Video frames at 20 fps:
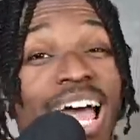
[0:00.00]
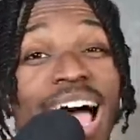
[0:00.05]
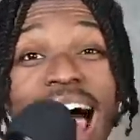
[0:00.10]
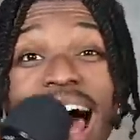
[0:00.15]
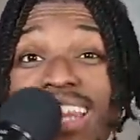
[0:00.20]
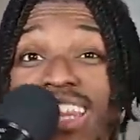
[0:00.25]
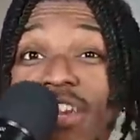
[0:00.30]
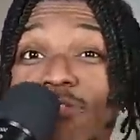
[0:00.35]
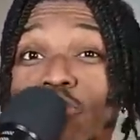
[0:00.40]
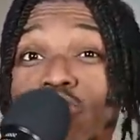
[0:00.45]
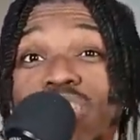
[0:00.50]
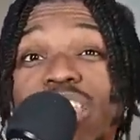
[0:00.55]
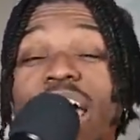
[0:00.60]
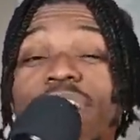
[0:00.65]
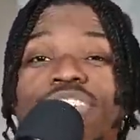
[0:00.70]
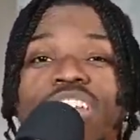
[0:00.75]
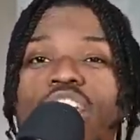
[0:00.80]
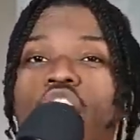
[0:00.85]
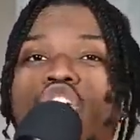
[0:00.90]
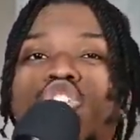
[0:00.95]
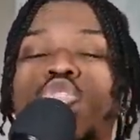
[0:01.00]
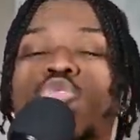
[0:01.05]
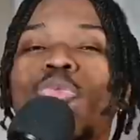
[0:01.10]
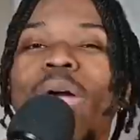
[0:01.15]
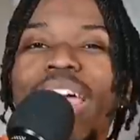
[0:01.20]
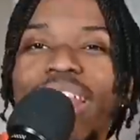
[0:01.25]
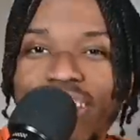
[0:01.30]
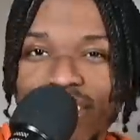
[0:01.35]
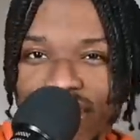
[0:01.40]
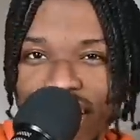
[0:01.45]
I think Vooch is having an
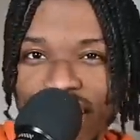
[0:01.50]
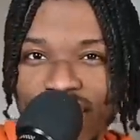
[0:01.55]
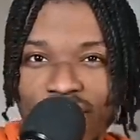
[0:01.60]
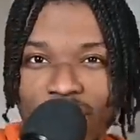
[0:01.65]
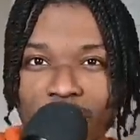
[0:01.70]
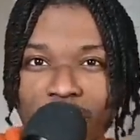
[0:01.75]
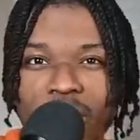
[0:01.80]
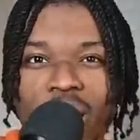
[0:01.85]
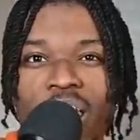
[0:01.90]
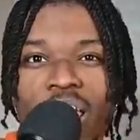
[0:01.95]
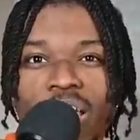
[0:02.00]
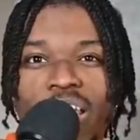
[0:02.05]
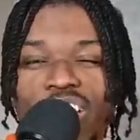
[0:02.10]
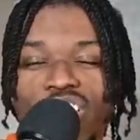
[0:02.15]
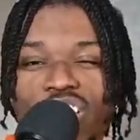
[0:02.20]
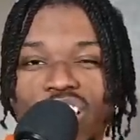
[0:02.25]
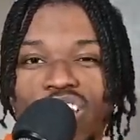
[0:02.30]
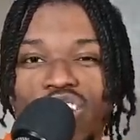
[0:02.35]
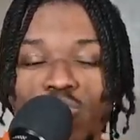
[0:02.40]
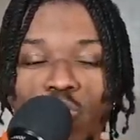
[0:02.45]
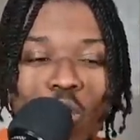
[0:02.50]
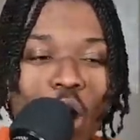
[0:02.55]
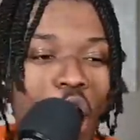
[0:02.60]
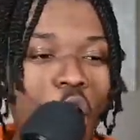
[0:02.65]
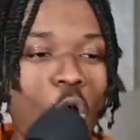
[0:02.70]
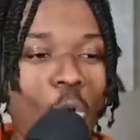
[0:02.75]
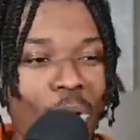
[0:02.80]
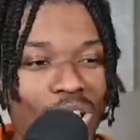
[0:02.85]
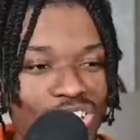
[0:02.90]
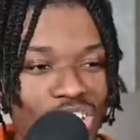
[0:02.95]
underrated season because because we're
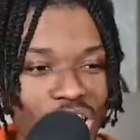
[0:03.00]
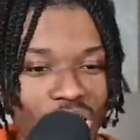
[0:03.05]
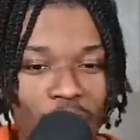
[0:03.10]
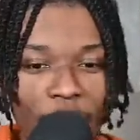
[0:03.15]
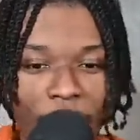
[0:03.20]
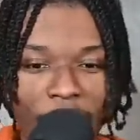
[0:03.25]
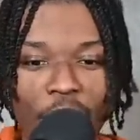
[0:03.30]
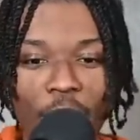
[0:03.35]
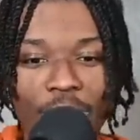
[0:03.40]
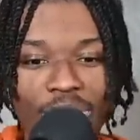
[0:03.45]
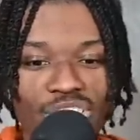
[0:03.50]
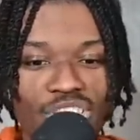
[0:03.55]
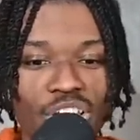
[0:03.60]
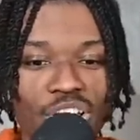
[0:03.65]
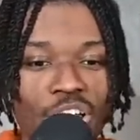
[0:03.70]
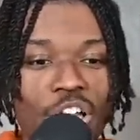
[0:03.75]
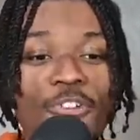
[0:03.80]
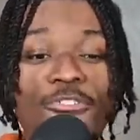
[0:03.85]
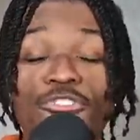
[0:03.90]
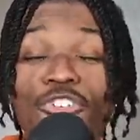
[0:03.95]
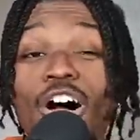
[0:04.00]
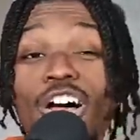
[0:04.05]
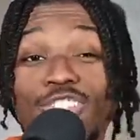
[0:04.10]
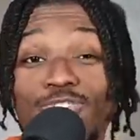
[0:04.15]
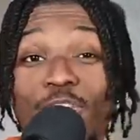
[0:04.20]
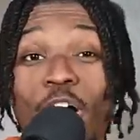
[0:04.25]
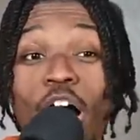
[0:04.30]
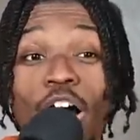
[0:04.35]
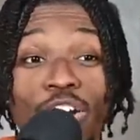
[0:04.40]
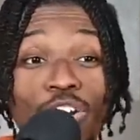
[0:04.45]
always going to compare it to
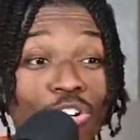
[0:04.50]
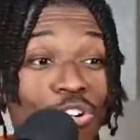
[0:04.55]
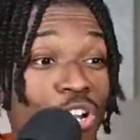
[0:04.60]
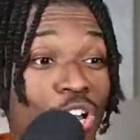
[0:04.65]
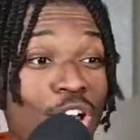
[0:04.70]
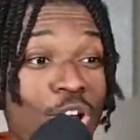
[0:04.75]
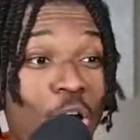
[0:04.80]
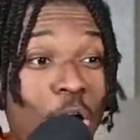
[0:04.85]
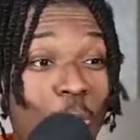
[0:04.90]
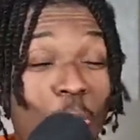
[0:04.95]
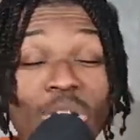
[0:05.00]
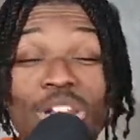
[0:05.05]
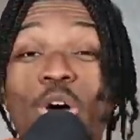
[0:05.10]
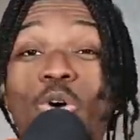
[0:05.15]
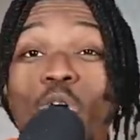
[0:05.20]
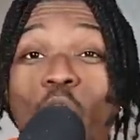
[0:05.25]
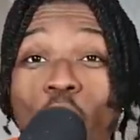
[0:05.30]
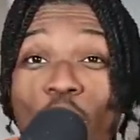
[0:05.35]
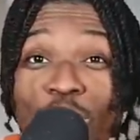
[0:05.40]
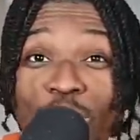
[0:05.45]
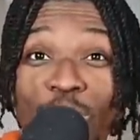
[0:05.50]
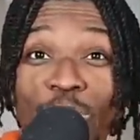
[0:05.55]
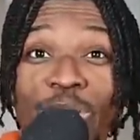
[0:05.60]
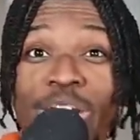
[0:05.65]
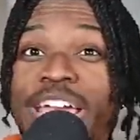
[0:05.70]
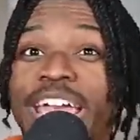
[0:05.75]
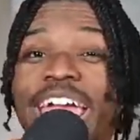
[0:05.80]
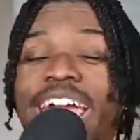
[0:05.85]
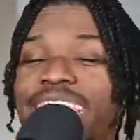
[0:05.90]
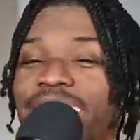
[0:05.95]
Franz Wagner, Wendell Carter,
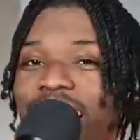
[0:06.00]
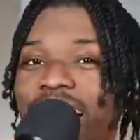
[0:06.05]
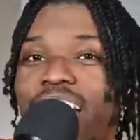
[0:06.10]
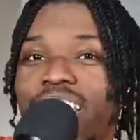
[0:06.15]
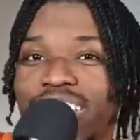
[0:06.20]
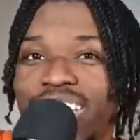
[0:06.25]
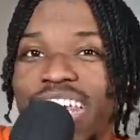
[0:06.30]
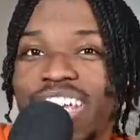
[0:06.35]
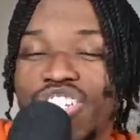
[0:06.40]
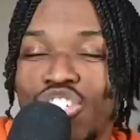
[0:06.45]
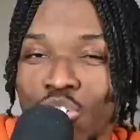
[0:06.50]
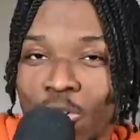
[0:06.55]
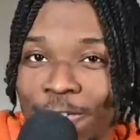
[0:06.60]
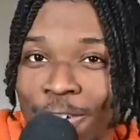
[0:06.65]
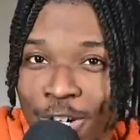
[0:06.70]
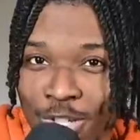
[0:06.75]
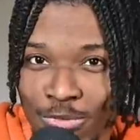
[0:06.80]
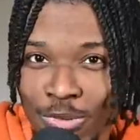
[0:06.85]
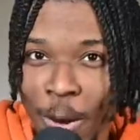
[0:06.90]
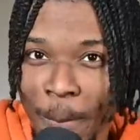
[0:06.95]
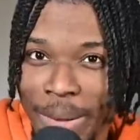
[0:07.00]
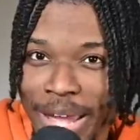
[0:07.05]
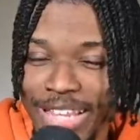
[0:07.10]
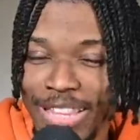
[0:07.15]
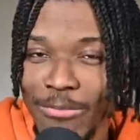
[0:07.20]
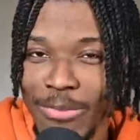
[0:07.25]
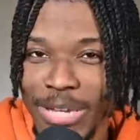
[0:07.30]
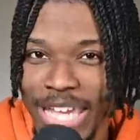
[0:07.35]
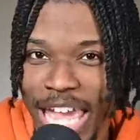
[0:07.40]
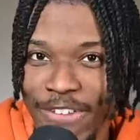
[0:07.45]
and that additional first round pick
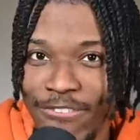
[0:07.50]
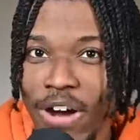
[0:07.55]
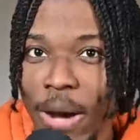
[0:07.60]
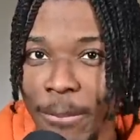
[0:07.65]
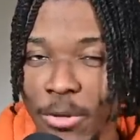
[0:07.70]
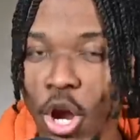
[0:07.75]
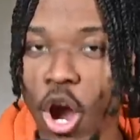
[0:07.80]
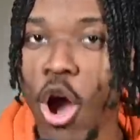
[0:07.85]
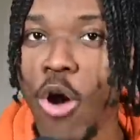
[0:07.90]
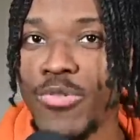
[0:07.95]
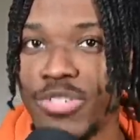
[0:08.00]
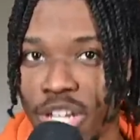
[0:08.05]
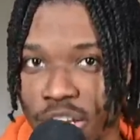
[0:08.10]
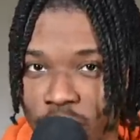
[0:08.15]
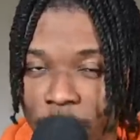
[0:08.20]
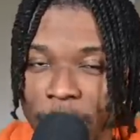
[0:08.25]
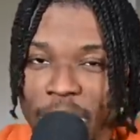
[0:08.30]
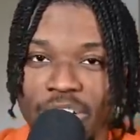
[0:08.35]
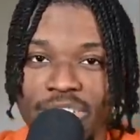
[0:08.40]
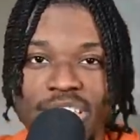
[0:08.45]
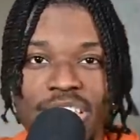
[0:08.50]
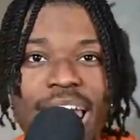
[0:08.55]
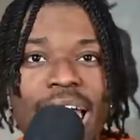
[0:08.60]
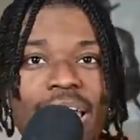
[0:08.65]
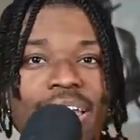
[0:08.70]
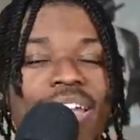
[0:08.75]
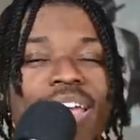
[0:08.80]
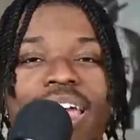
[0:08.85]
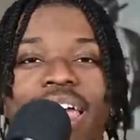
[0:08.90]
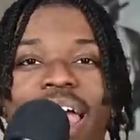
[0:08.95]
that we gave up. You're always going to compare it to
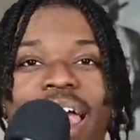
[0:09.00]
that.